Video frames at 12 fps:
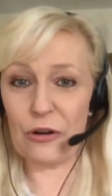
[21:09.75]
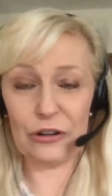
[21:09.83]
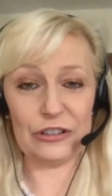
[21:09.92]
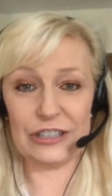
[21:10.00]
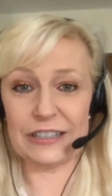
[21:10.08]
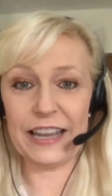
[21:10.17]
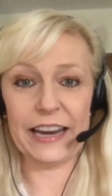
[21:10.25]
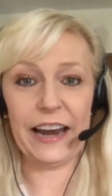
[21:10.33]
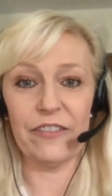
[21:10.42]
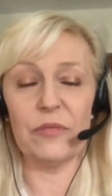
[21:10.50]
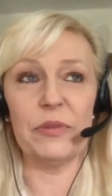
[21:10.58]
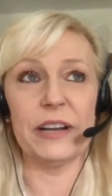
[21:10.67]
mortal, just
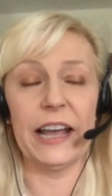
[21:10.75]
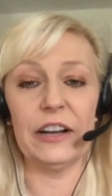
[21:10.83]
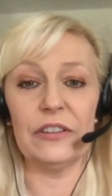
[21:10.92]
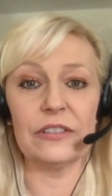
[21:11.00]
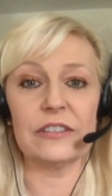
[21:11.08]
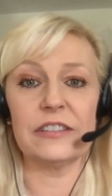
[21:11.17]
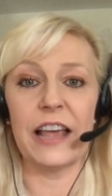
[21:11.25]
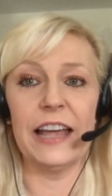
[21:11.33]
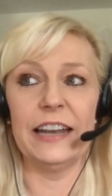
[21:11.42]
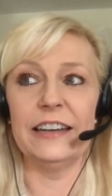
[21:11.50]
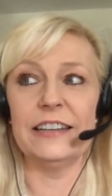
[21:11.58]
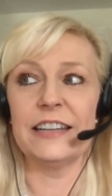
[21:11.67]
like everybody else.
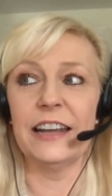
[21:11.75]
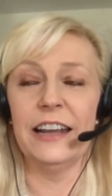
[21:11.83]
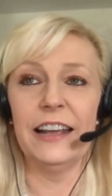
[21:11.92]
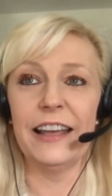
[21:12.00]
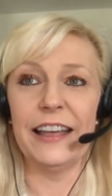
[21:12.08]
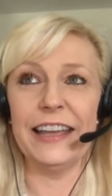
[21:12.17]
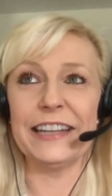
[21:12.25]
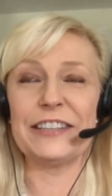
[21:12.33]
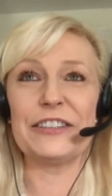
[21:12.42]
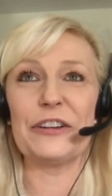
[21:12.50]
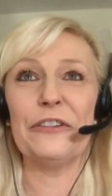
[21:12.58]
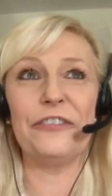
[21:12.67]
And
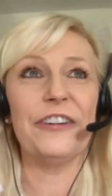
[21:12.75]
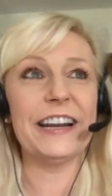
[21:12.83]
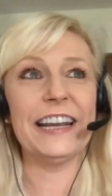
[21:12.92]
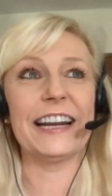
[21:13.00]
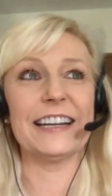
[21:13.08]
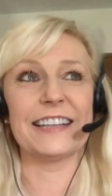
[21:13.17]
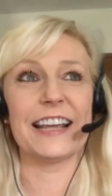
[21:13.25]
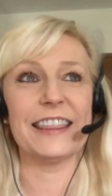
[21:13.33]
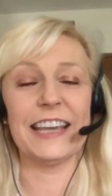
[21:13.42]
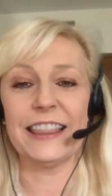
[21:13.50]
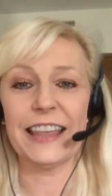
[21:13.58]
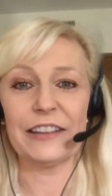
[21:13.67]
it's so funny because I
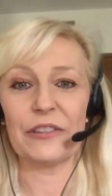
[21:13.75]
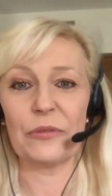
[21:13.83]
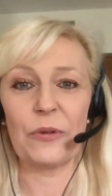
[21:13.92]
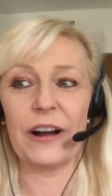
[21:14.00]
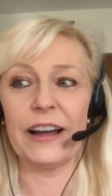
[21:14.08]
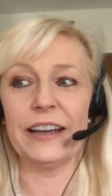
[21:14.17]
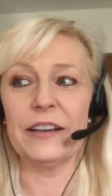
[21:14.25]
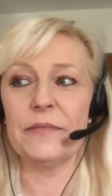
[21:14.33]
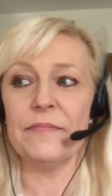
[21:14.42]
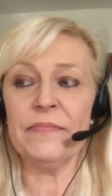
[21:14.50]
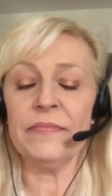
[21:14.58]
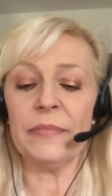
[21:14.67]
think that's
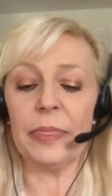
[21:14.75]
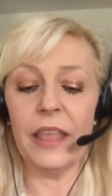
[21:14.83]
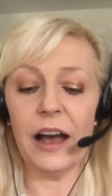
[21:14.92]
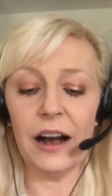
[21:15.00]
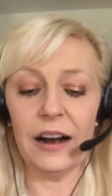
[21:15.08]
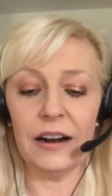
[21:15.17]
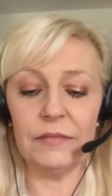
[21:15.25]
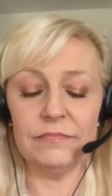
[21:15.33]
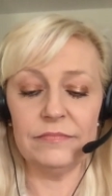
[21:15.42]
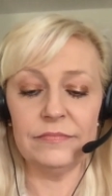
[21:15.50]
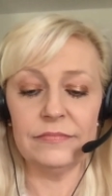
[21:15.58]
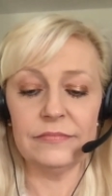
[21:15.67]
why
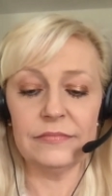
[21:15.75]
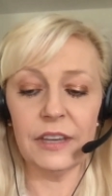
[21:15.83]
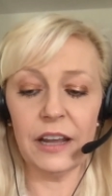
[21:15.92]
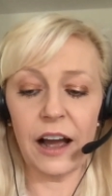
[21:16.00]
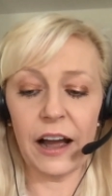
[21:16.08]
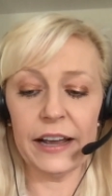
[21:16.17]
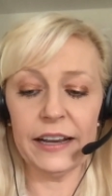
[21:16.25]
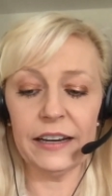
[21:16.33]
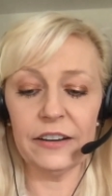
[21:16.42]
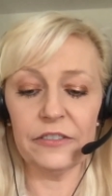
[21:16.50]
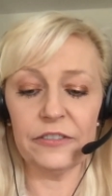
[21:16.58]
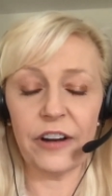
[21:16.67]
um,
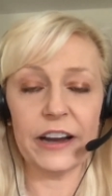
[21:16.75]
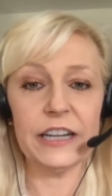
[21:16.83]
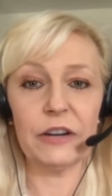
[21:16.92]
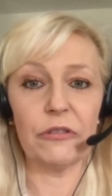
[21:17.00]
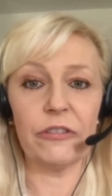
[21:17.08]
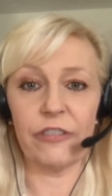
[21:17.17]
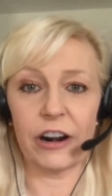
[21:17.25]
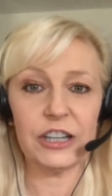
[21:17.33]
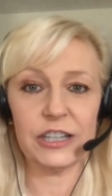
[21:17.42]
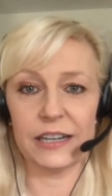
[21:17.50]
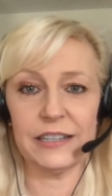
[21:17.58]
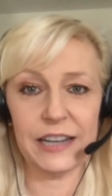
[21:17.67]
I find it
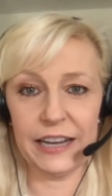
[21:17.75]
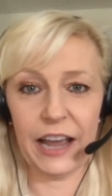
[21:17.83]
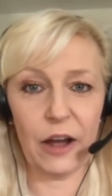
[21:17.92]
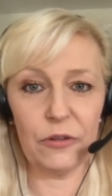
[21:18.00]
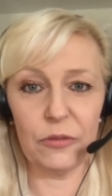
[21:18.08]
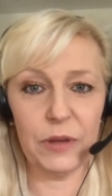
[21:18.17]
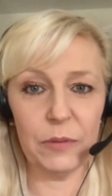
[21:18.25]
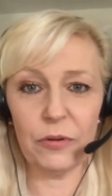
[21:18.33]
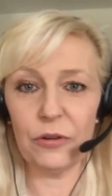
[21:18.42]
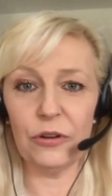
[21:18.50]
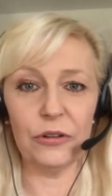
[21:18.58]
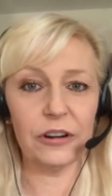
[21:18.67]
refreshing to hang out with
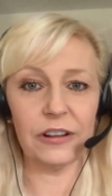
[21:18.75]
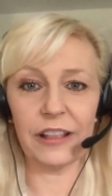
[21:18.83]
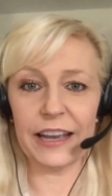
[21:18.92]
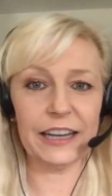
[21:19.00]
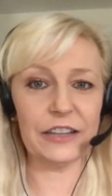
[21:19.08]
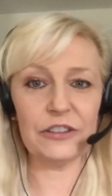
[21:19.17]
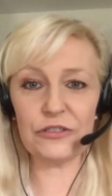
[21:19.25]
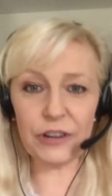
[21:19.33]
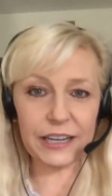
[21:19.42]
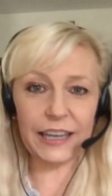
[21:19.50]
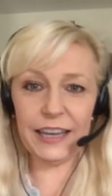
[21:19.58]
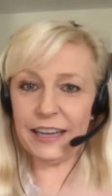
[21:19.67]
people who are like
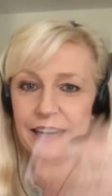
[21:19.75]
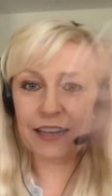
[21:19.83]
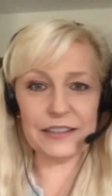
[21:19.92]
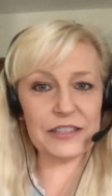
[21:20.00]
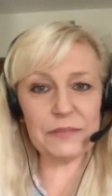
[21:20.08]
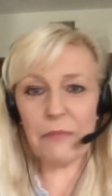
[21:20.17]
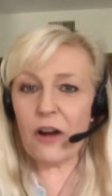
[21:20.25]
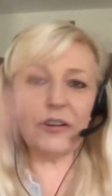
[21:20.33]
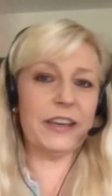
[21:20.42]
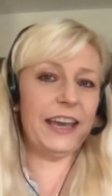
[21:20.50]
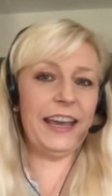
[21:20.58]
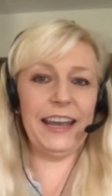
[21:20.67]
drinking and
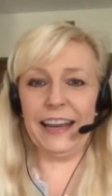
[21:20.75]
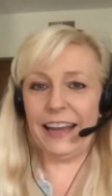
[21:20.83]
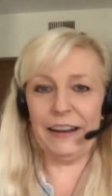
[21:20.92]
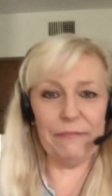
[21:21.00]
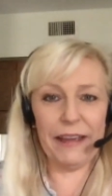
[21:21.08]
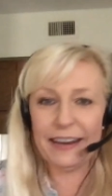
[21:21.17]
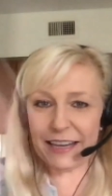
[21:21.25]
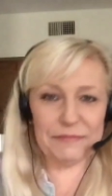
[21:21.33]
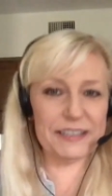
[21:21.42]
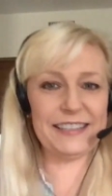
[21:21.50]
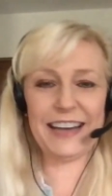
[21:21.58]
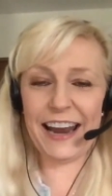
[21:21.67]
smoking and
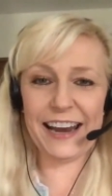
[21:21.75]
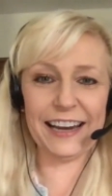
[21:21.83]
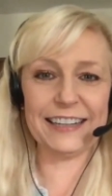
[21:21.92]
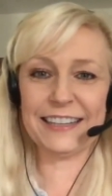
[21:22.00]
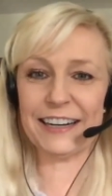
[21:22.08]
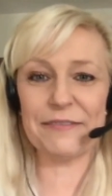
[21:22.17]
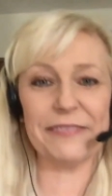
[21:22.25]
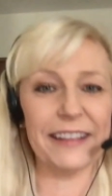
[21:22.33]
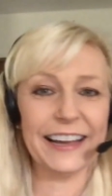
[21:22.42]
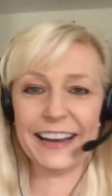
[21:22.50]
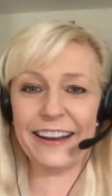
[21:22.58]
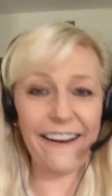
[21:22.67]
making mistakes. And I'm
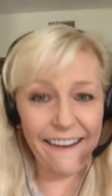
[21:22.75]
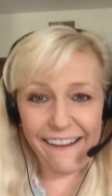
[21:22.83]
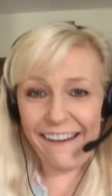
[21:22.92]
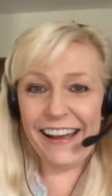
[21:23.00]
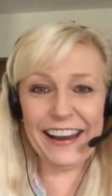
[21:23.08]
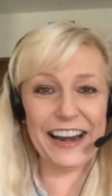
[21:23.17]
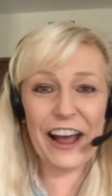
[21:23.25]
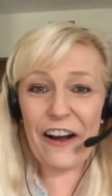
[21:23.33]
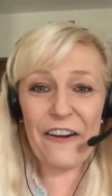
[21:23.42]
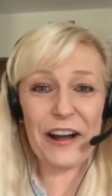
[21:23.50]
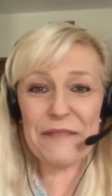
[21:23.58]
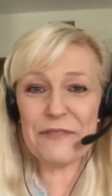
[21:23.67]
like, oh, you
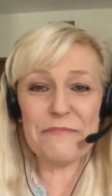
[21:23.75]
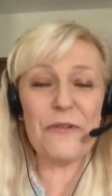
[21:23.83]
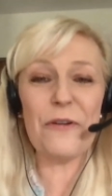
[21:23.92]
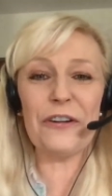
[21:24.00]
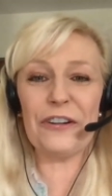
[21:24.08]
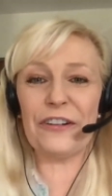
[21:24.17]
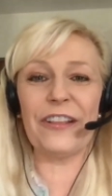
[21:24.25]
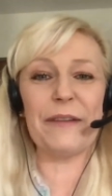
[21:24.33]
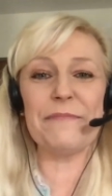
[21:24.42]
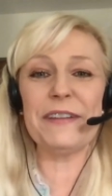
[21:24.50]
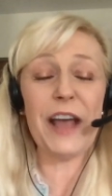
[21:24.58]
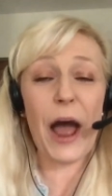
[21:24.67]
know, I'm a mortal.
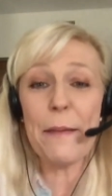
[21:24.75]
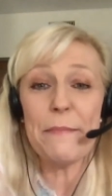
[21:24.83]
I'm an,